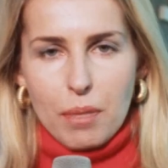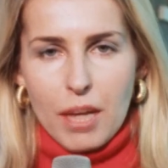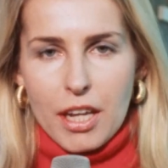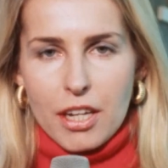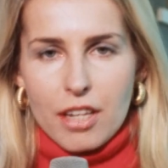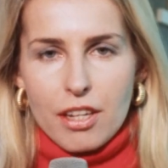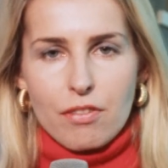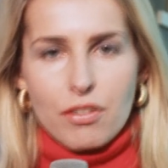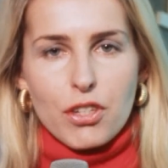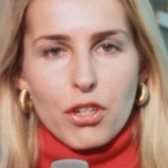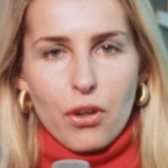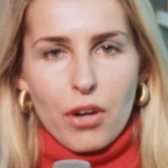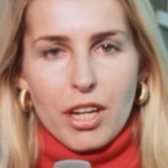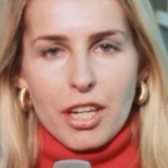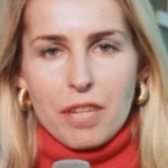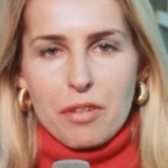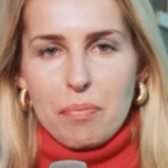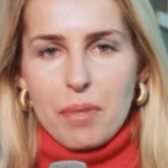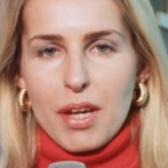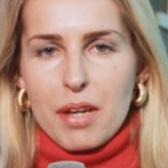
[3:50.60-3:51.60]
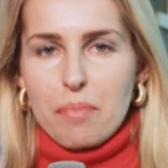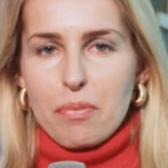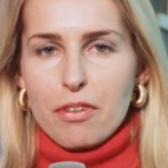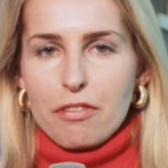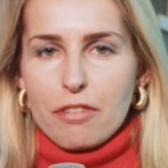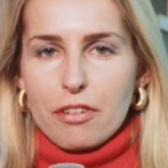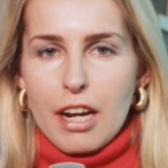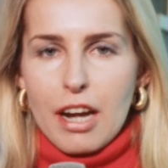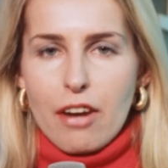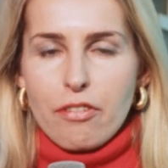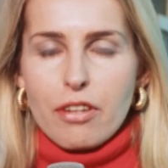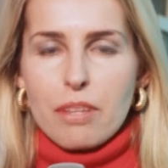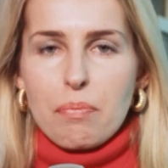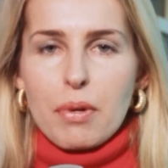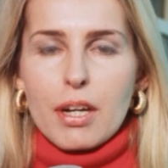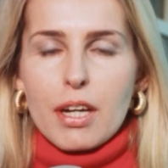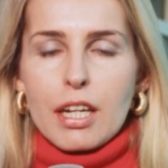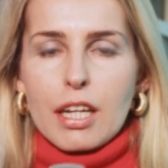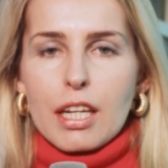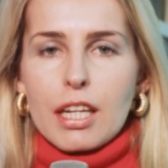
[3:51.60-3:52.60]
plenty of toilet paper for
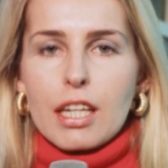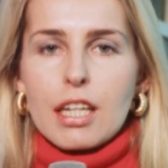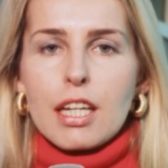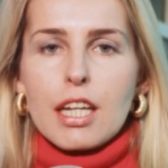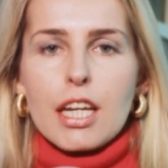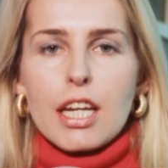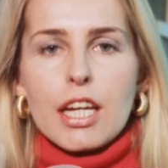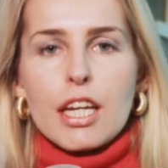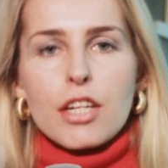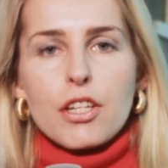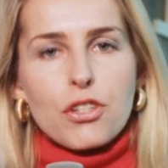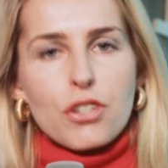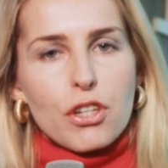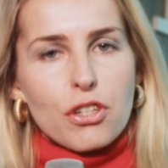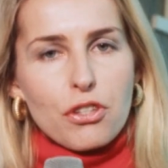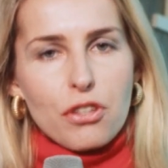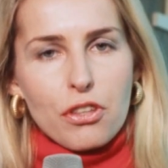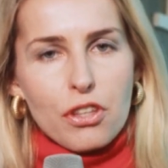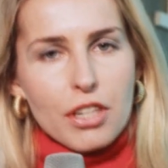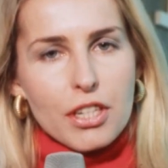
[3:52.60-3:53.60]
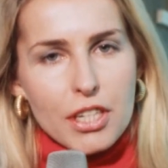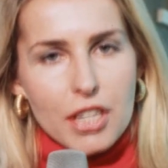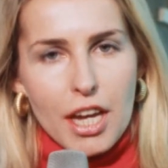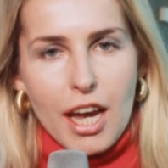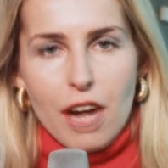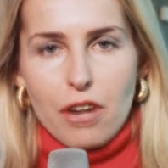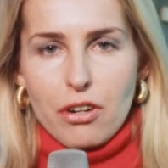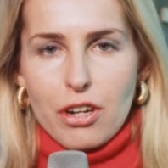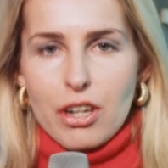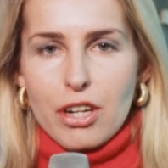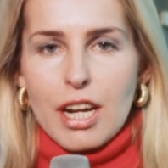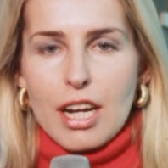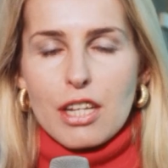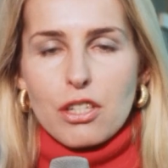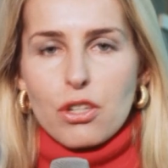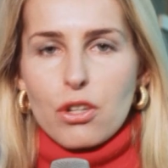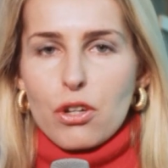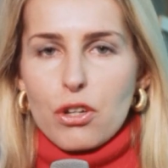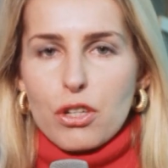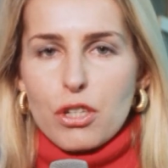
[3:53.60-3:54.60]
everybody. It's just that the terror
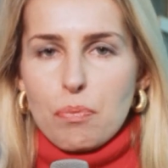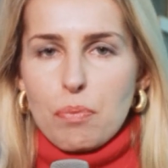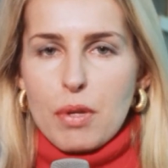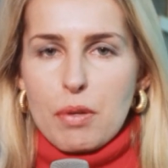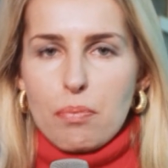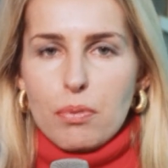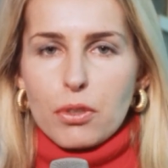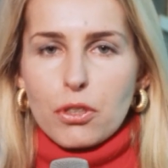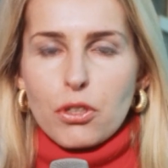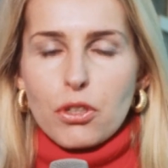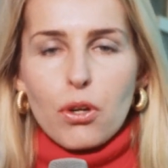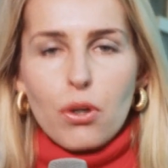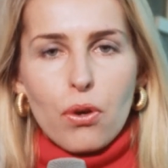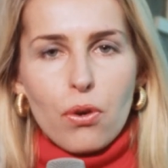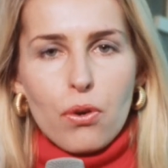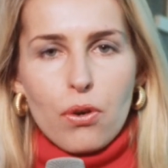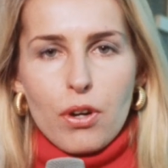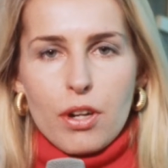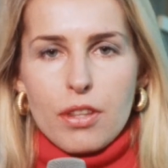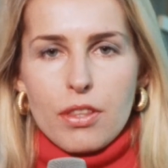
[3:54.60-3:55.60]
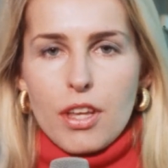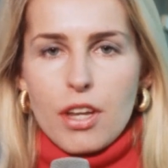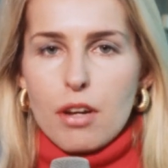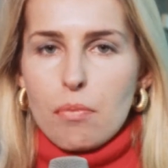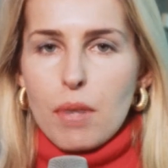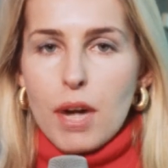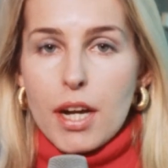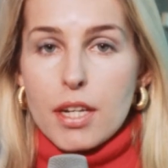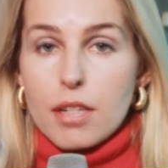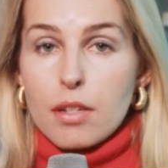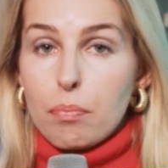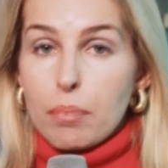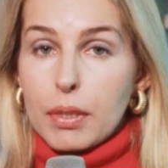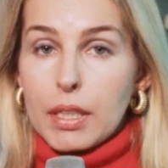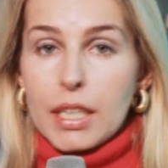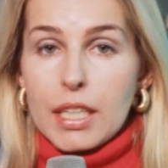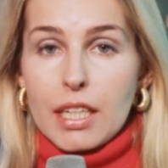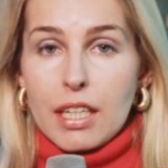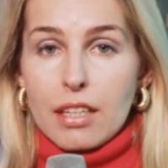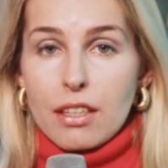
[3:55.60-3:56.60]
has caused people to hoard, thereby
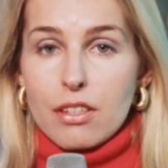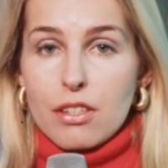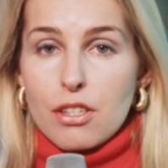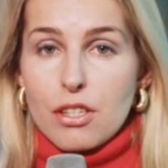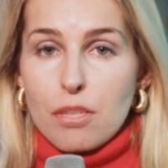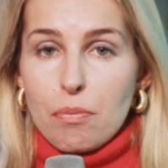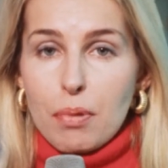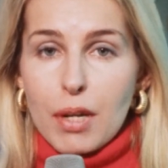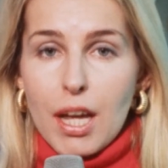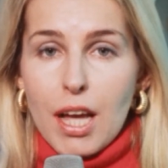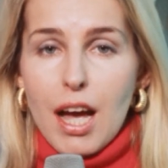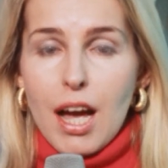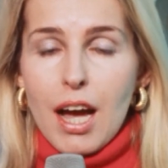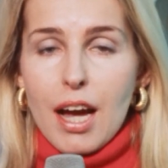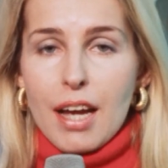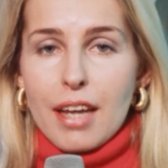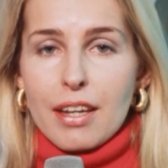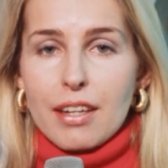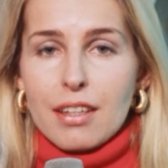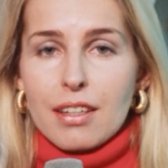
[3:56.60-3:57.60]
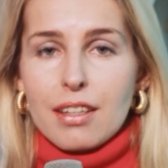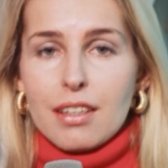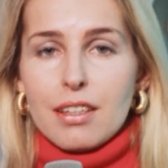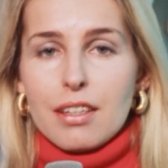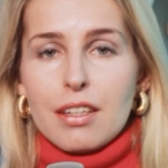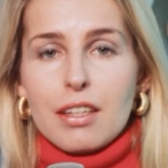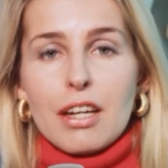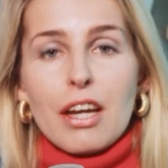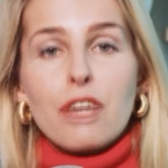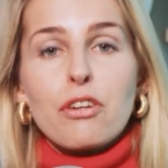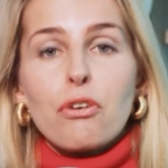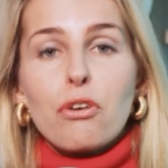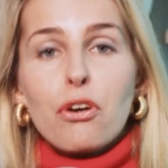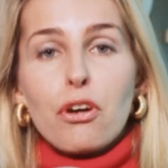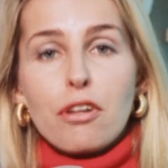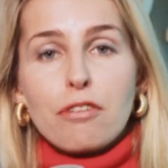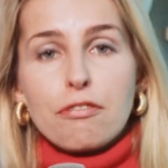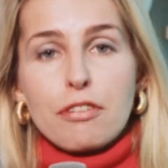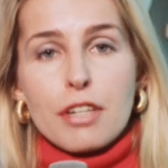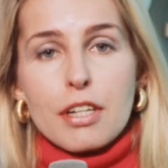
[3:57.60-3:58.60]
depleting the supply. And
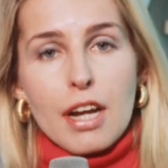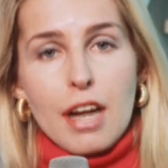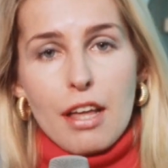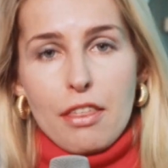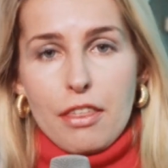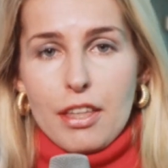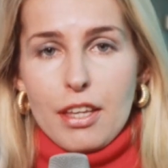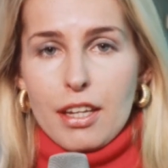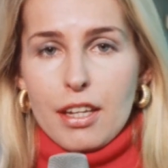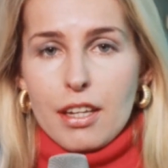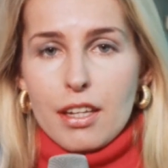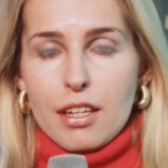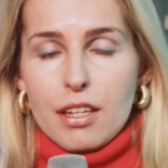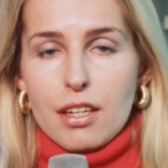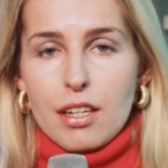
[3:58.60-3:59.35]
all for nothing.